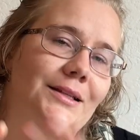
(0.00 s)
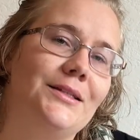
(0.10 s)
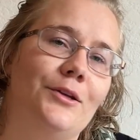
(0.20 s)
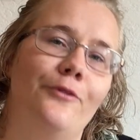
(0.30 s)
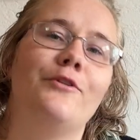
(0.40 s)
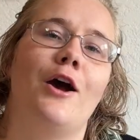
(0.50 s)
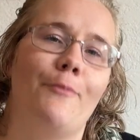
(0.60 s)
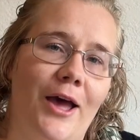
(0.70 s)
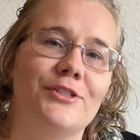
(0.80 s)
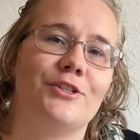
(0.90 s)
you've now
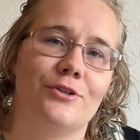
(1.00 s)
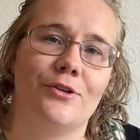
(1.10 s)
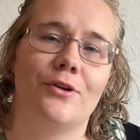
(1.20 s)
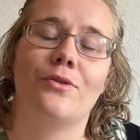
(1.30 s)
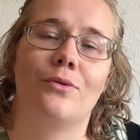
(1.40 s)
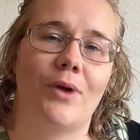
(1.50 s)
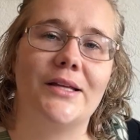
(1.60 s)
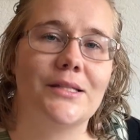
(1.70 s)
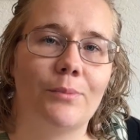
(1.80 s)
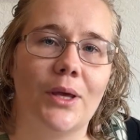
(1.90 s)
mastered the
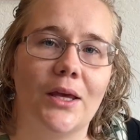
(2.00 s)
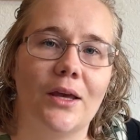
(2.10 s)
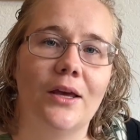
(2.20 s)
recipe.